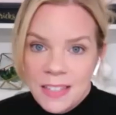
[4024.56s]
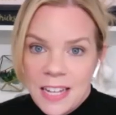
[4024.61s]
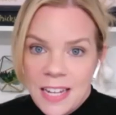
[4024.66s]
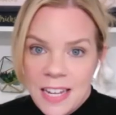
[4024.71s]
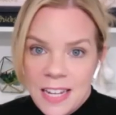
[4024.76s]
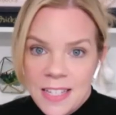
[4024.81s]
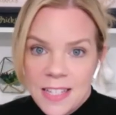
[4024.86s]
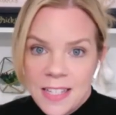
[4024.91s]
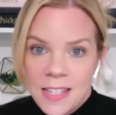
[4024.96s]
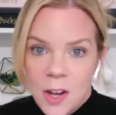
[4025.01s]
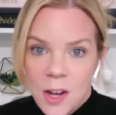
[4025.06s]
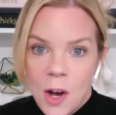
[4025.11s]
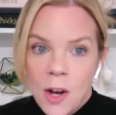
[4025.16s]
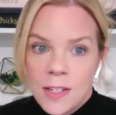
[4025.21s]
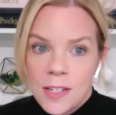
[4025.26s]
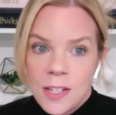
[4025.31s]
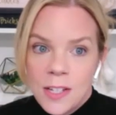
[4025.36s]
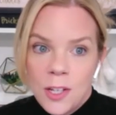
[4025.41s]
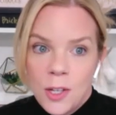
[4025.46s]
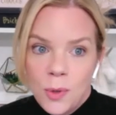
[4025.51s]
it's
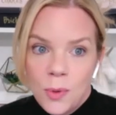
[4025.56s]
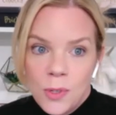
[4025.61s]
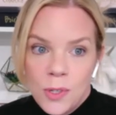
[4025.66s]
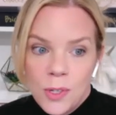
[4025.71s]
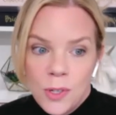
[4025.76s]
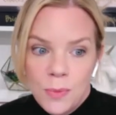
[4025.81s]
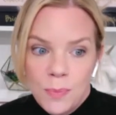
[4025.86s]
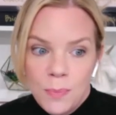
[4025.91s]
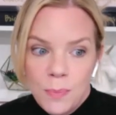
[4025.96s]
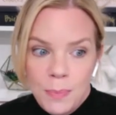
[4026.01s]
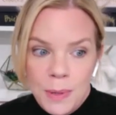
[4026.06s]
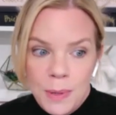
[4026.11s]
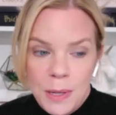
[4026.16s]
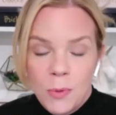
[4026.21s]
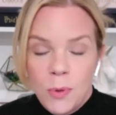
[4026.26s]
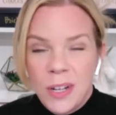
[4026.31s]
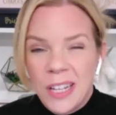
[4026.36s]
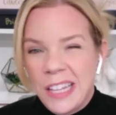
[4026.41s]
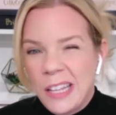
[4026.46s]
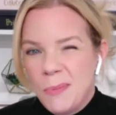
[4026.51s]
causing you to be
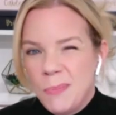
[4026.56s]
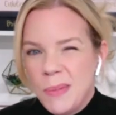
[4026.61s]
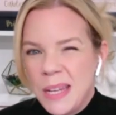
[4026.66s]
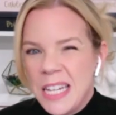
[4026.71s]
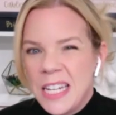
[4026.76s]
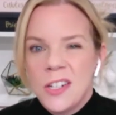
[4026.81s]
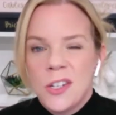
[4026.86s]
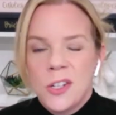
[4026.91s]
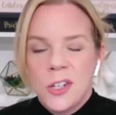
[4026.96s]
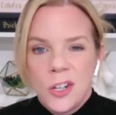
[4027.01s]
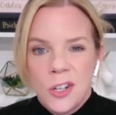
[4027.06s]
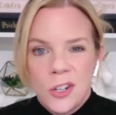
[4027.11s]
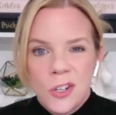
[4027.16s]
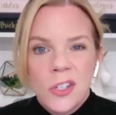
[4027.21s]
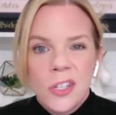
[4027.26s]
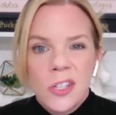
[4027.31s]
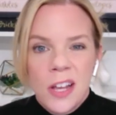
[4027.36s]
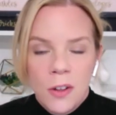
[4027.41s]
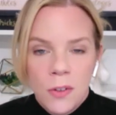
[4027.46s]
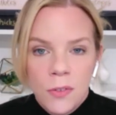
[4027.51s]
really mean to
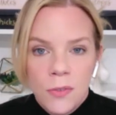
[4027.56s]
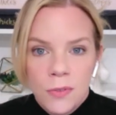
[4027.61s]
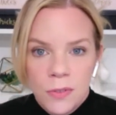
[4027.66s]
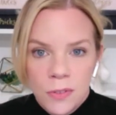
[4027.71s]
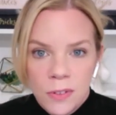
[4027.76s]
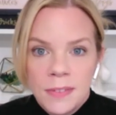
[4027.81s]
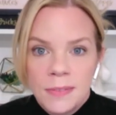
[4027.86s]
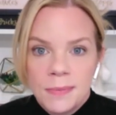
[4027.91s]
yourself.